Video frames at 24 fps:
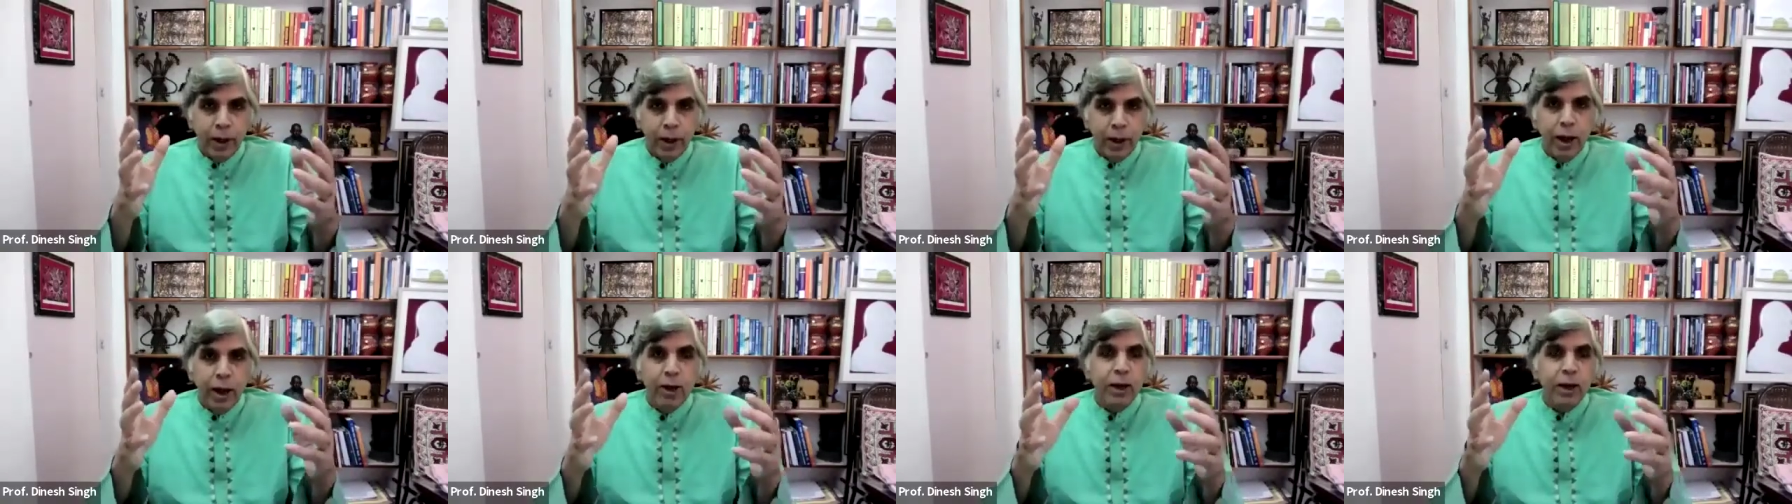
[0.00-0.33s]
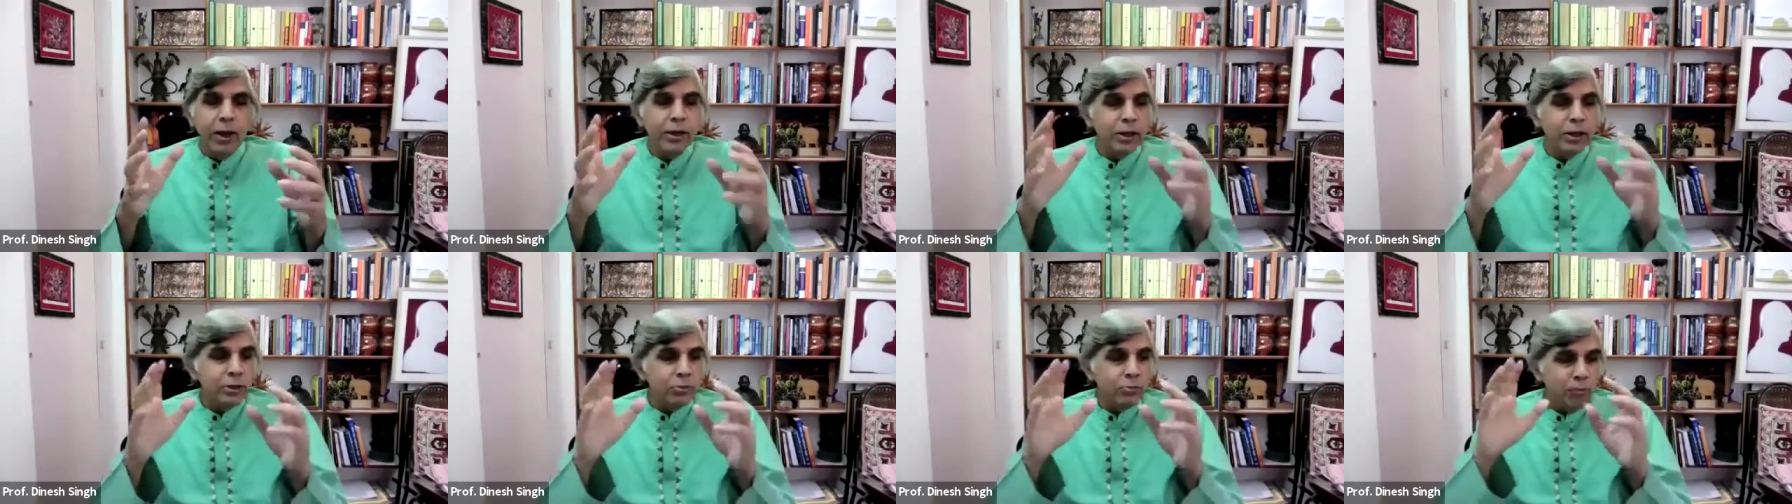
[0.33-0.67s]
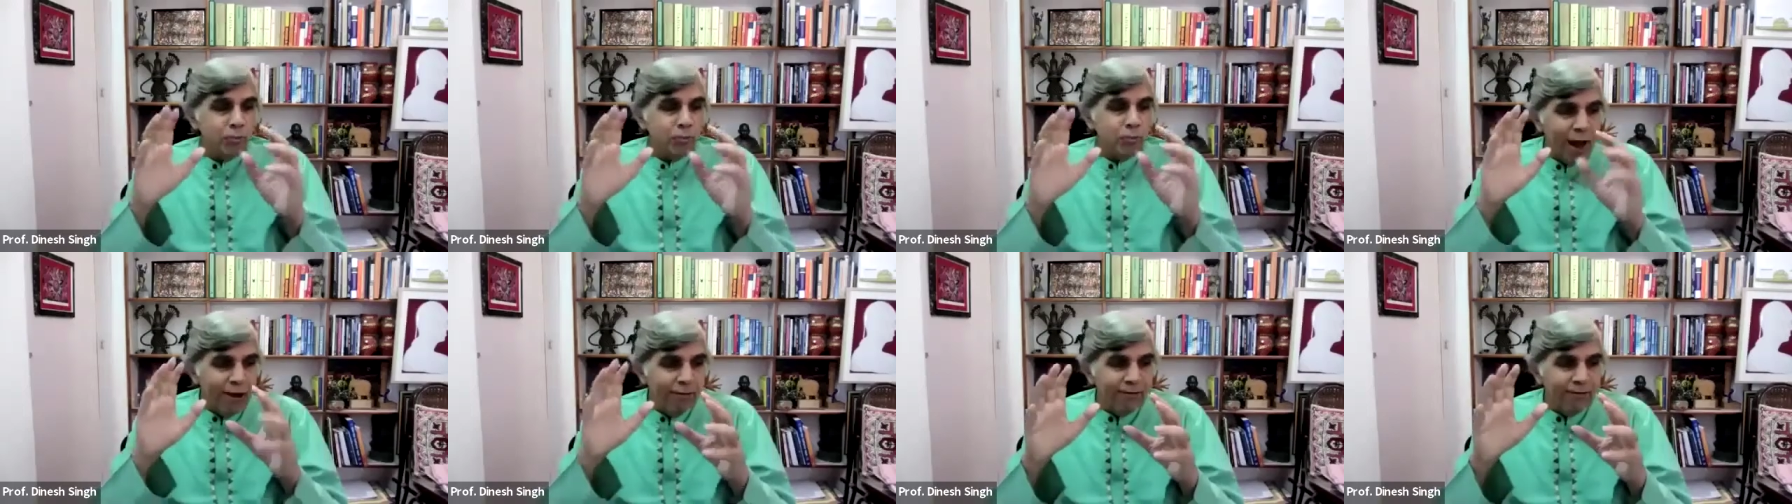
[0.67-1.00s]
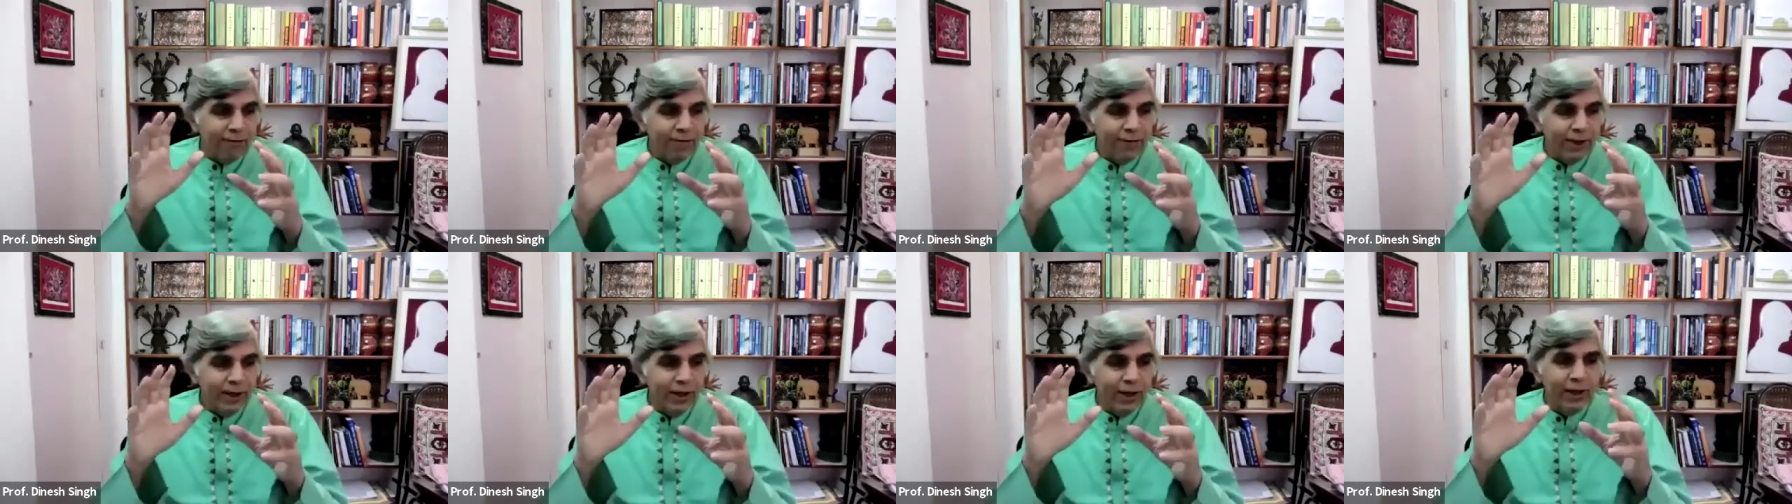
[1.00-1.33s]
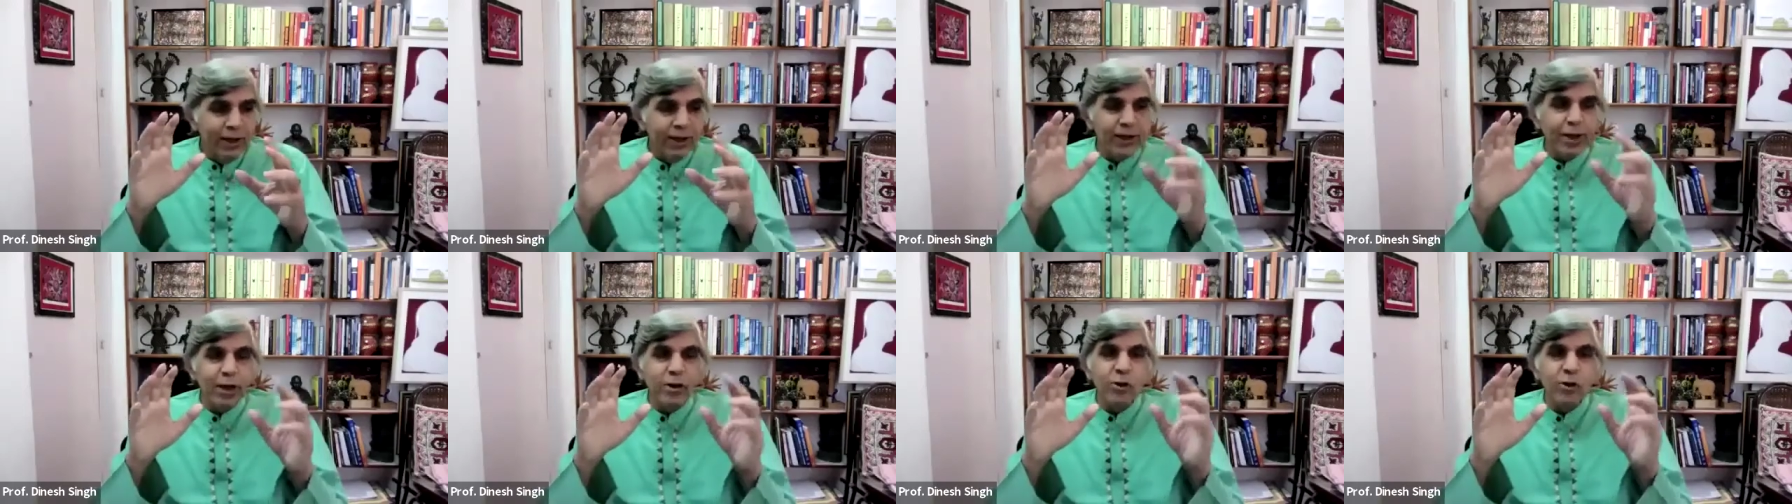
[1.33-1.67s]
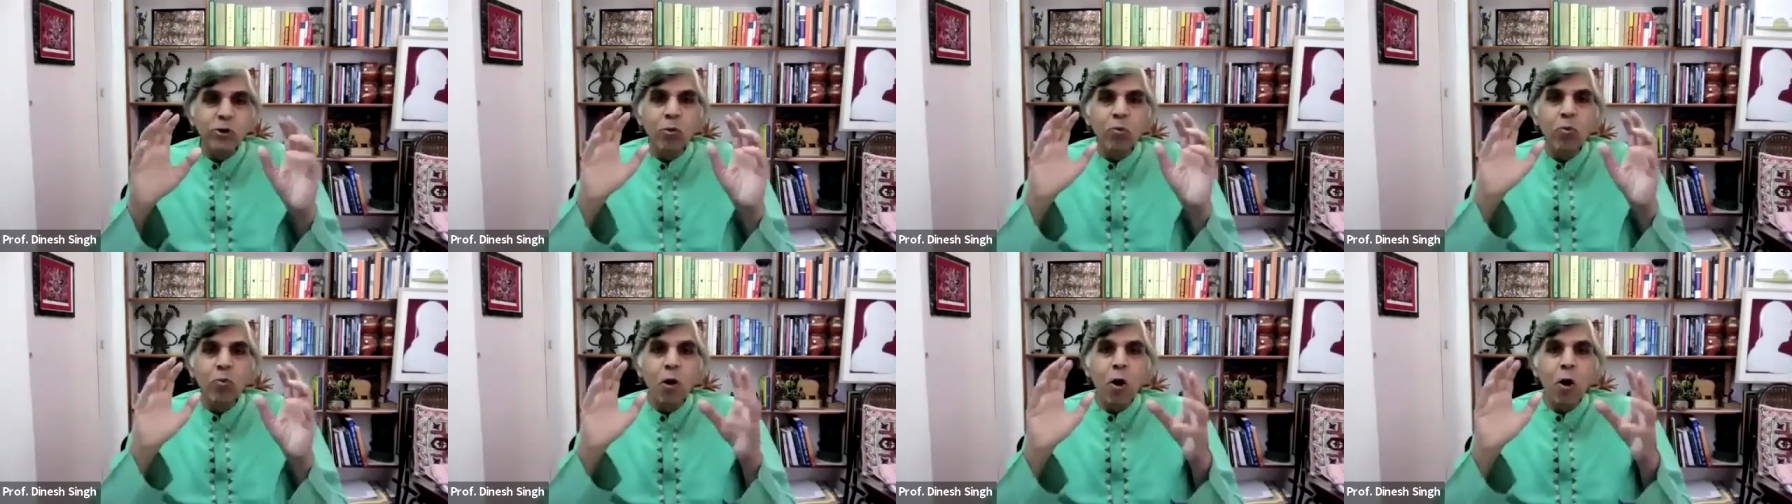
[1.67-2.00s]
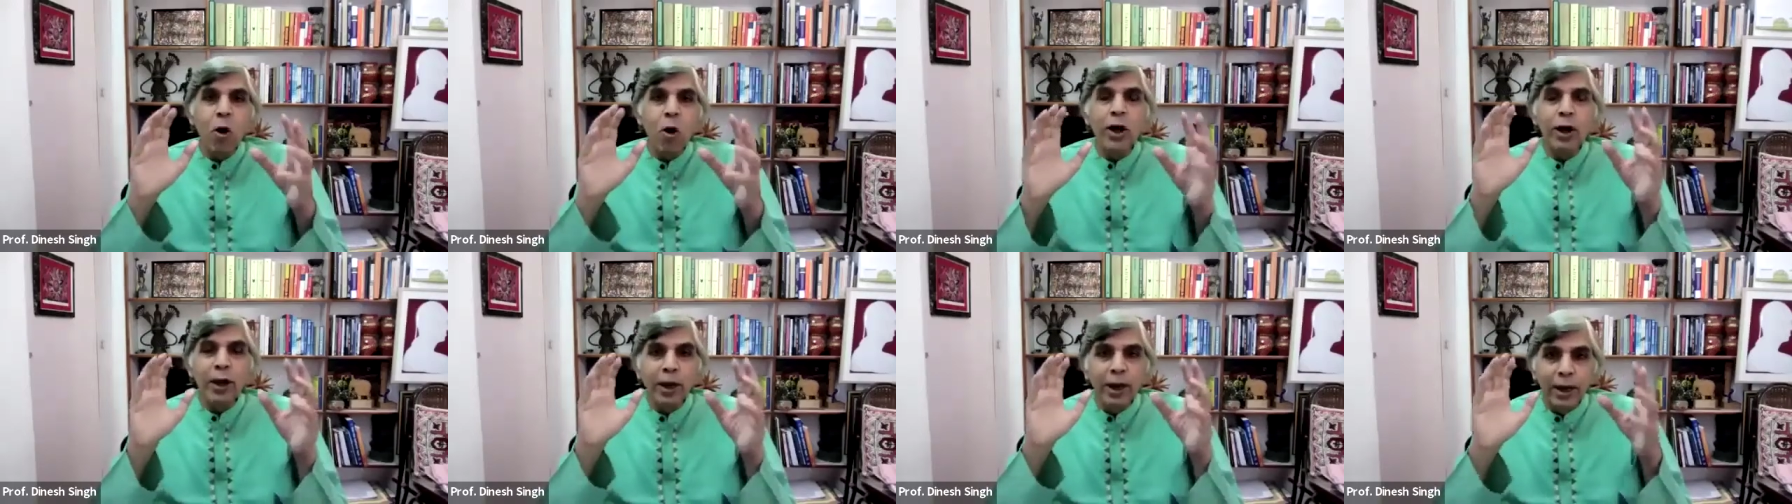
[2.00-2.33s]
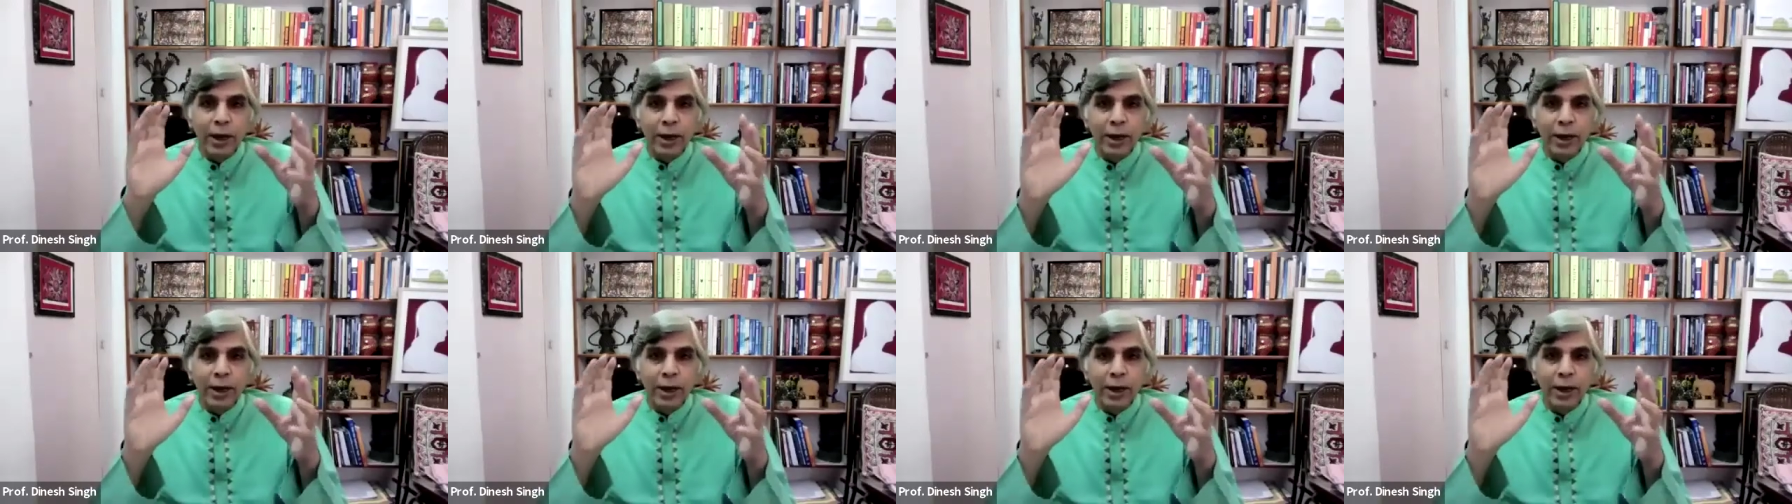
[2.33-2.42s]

And it is my feeling that to model